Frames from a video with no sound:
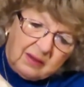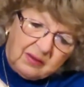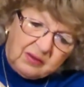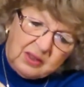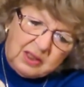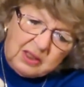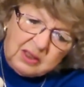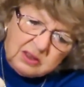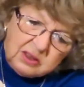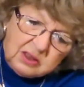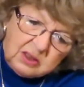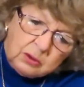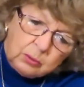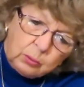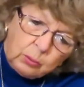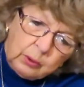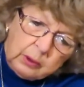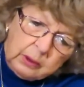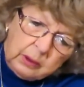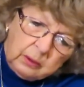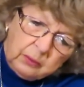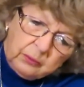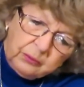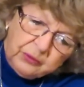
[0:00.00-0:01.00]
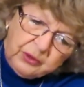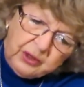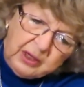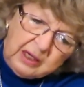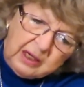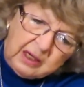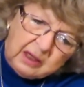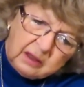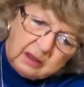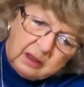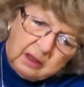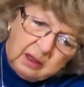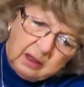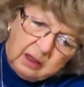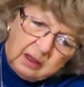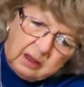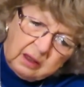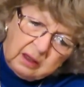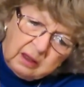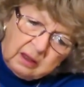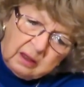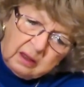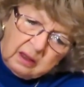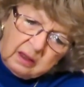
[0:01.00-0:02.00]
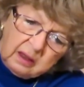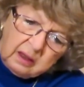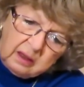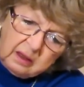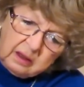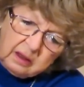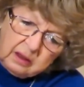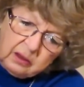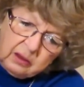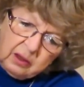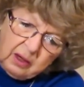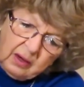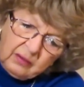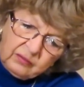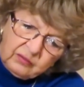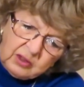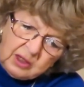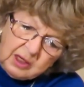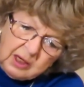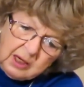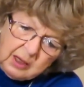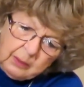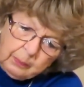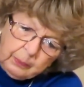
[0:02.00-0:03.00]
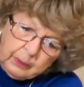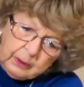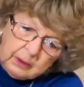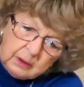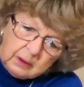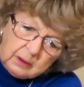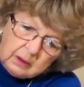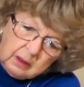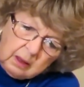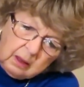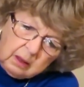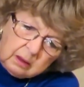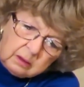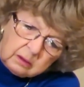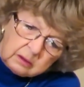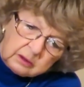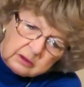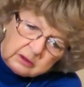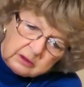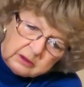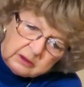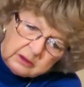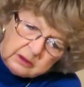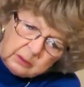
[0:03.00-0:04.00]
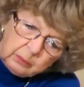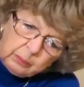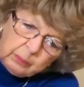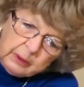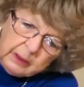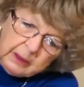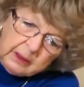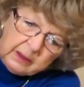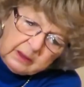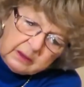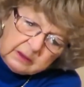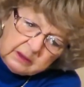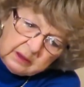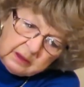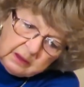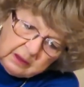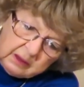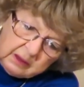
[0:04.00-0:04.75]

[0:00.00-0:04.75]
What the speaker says: This is real thick. You have to help it along a little bit.